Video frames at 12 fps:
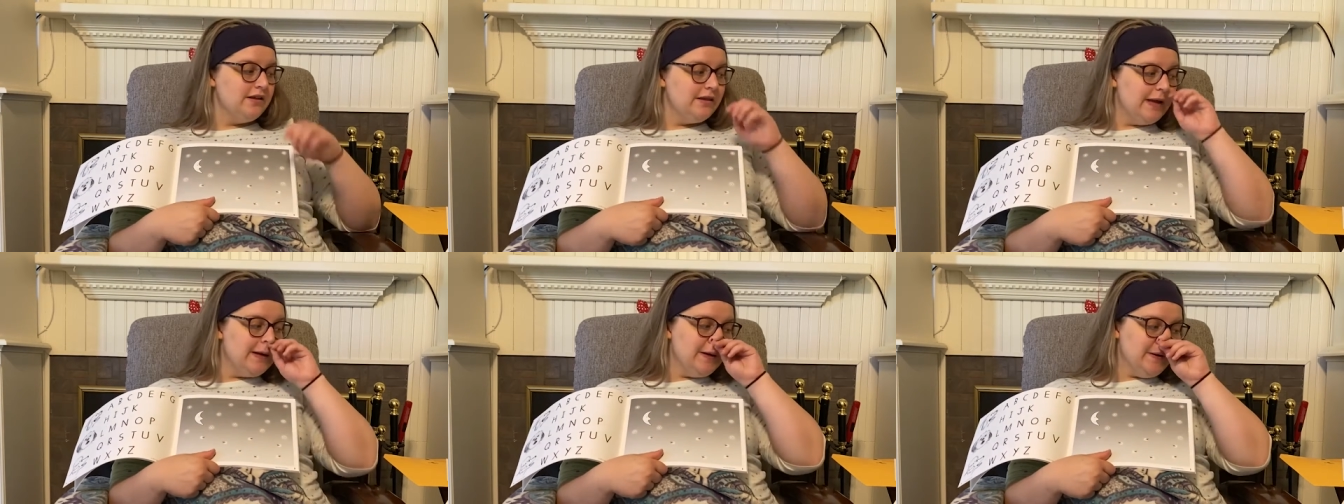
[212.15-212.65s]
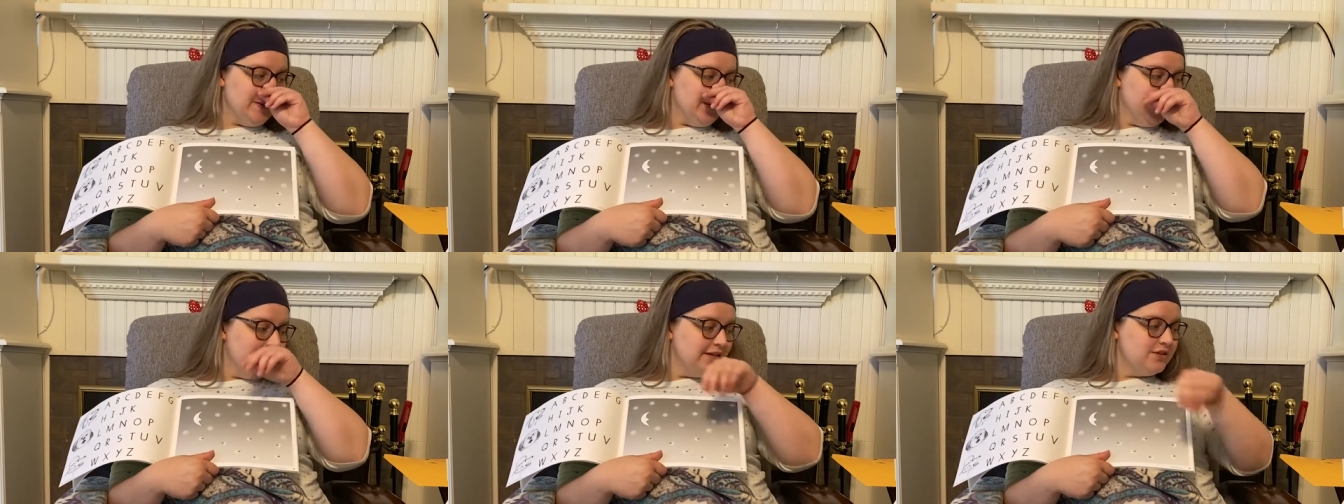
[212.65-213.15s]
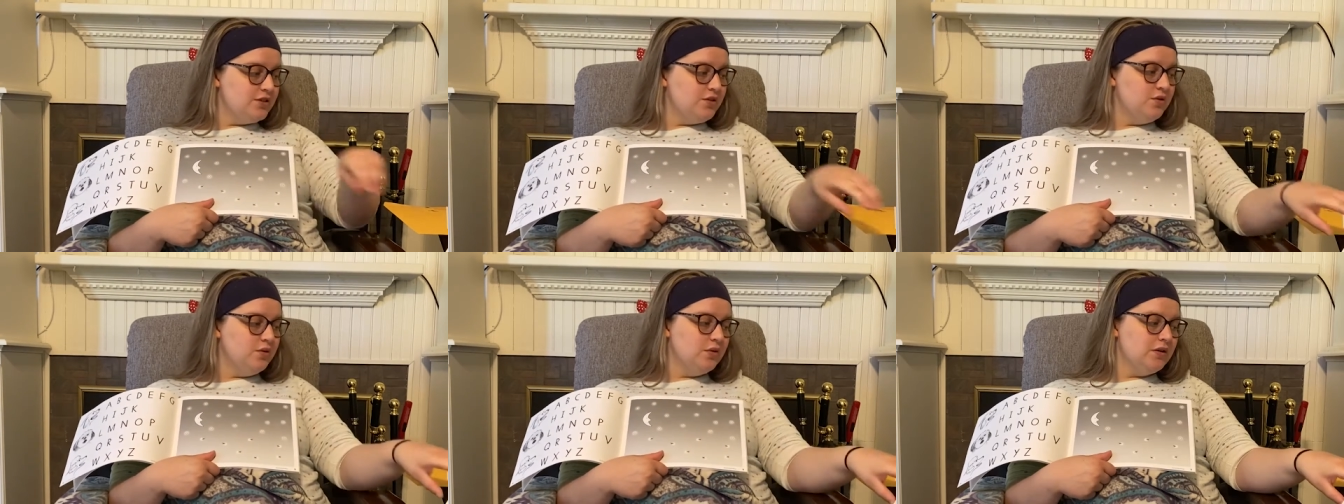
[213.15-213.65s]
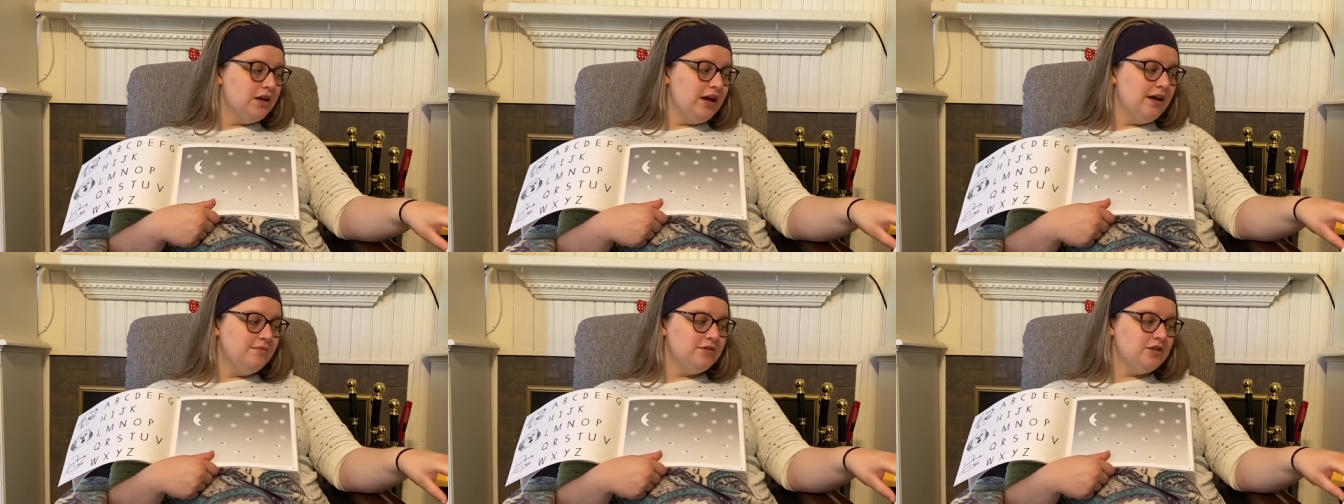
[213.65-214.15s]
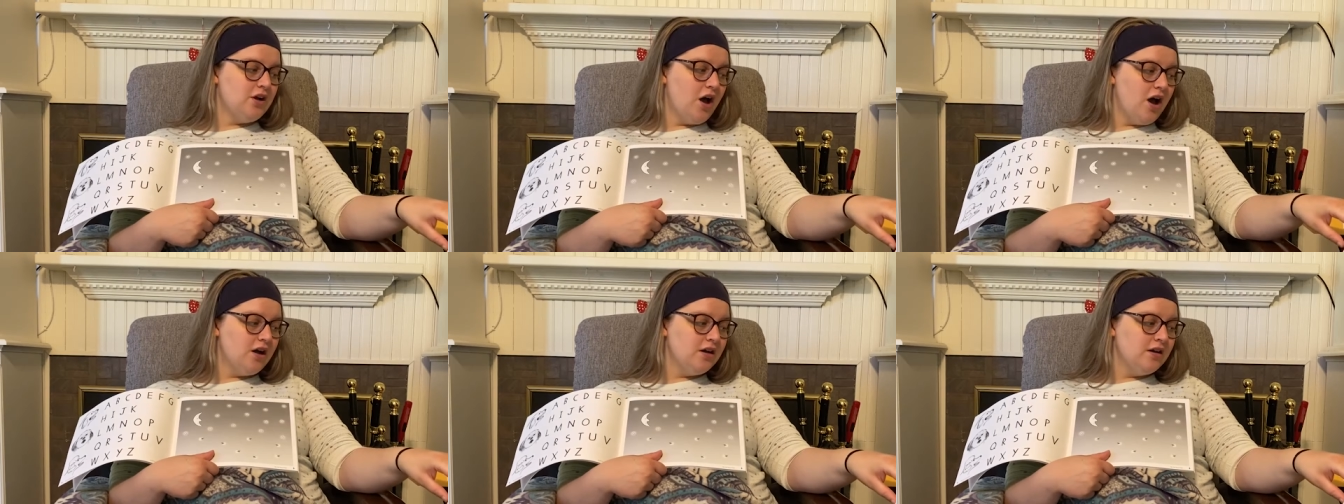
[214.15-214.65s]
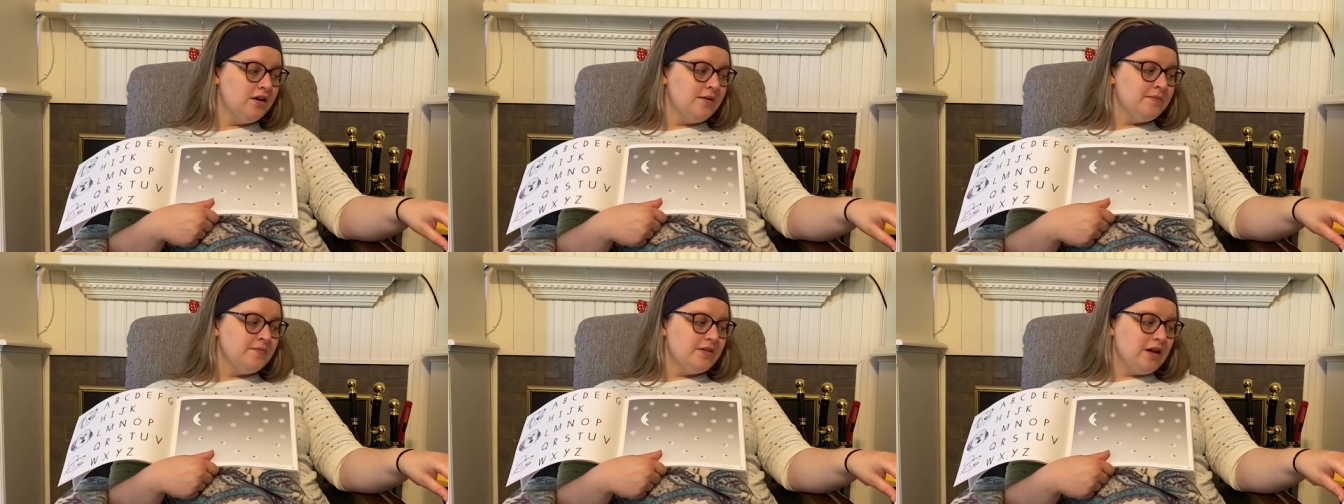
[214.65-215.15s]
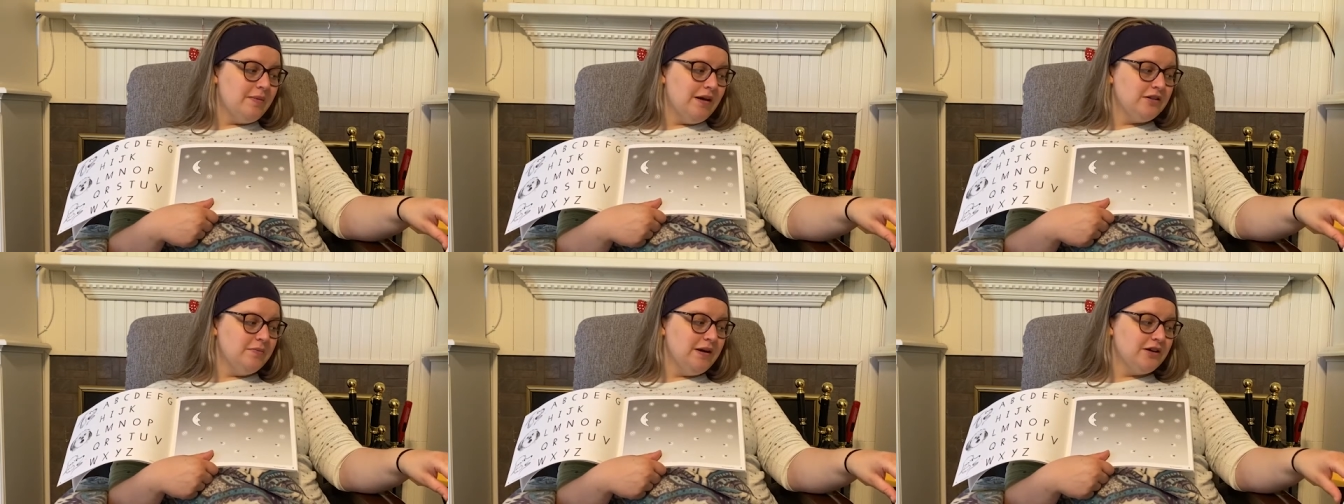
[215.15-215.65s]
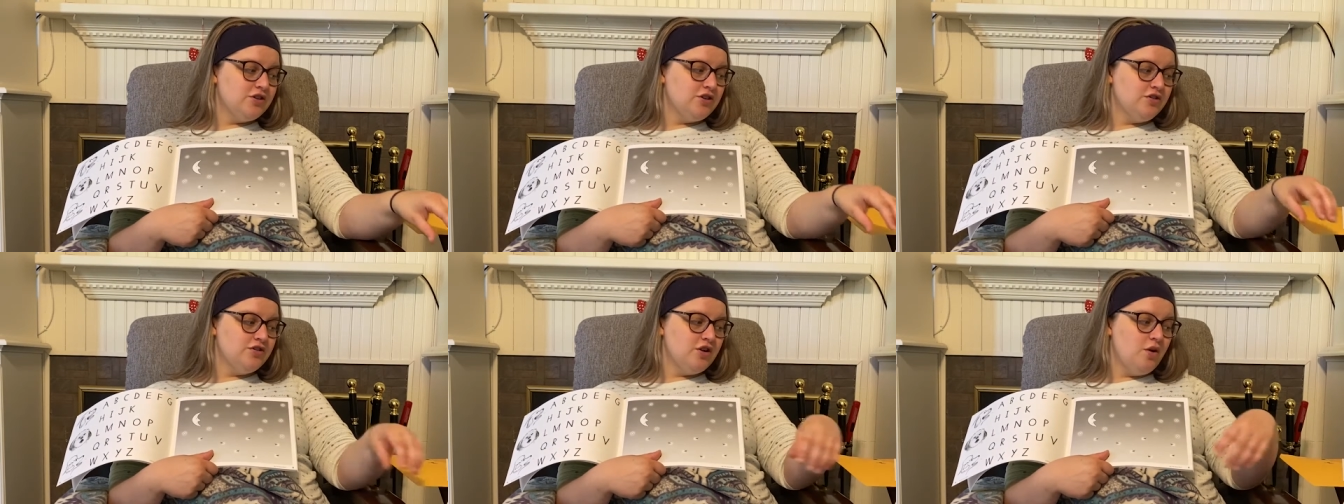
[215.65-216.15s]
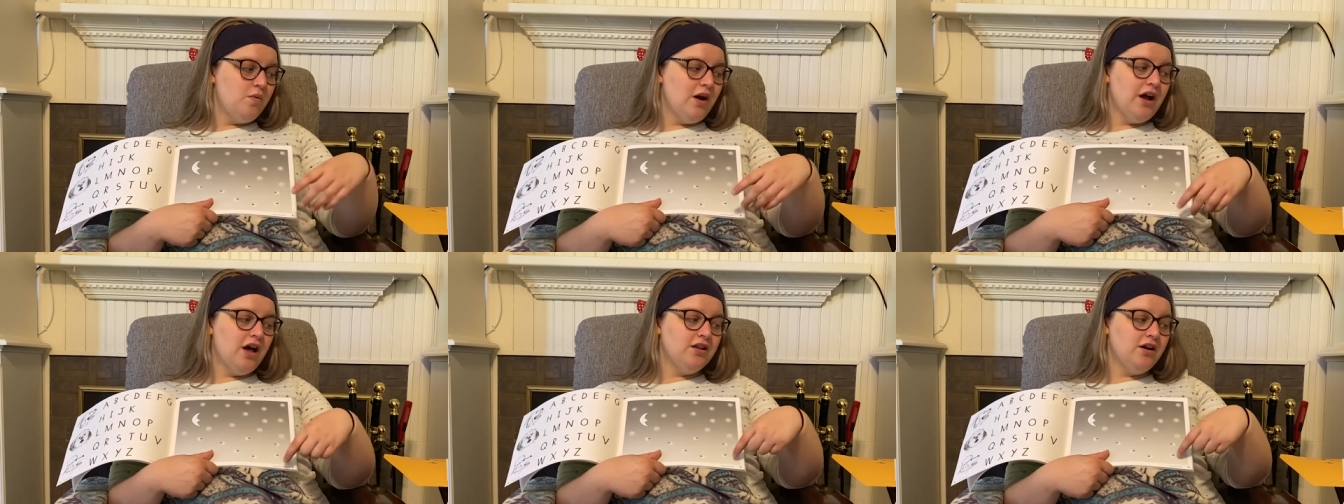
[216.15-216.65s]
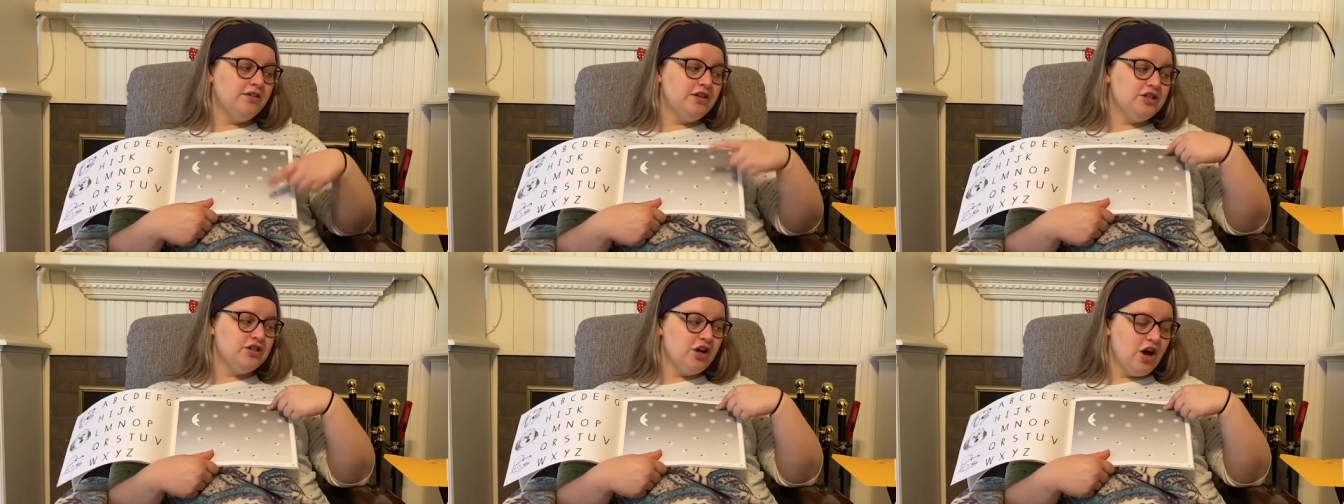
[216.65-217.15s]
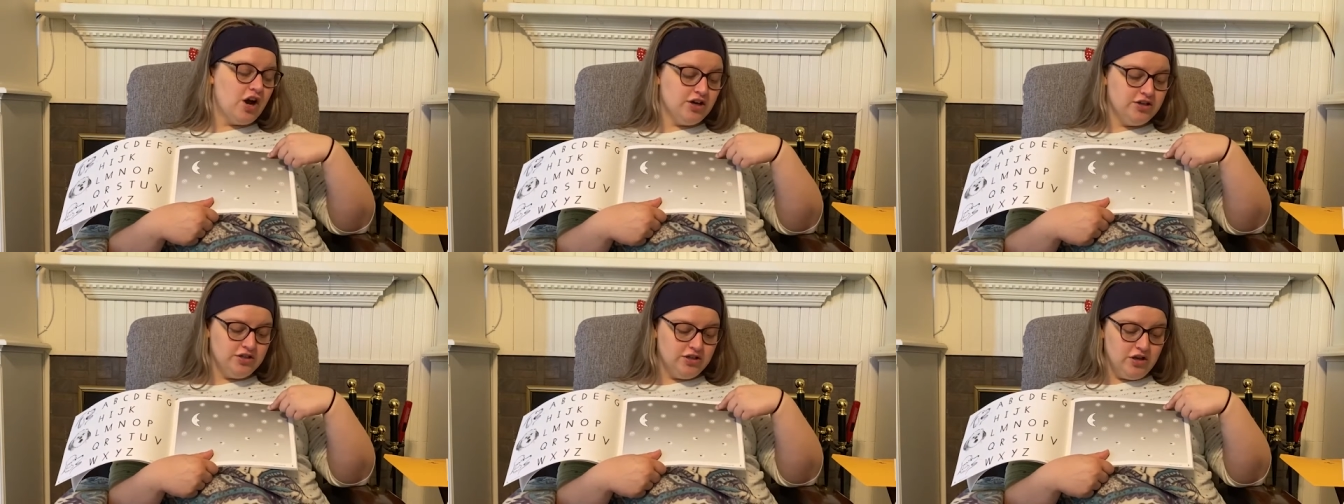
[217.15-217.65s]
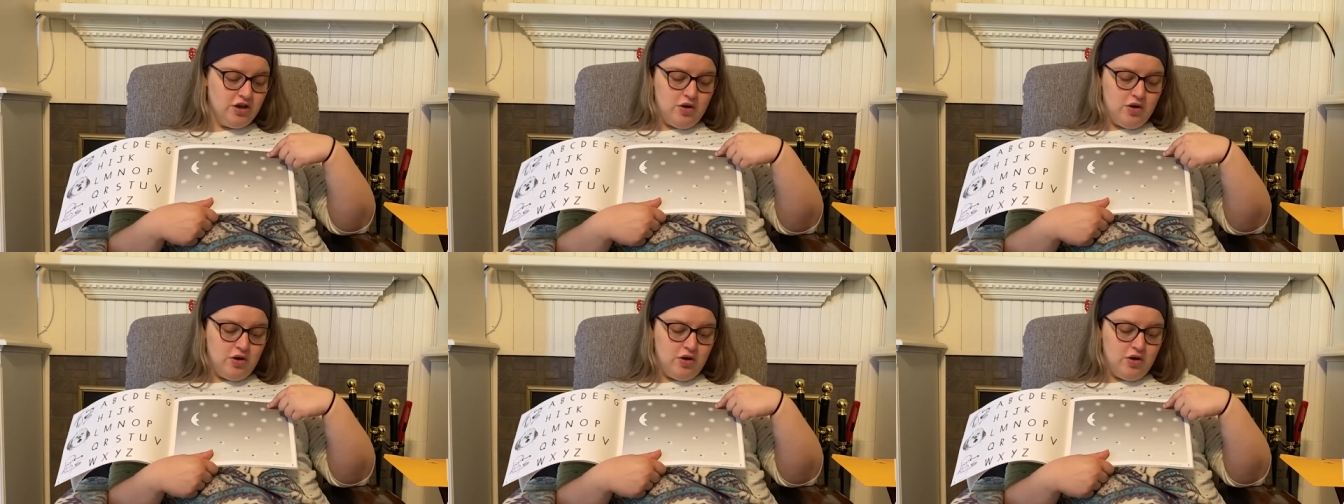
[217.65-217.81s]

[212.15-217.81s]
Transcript: Then you're going to um, talk about the picture. So, what color are the stars?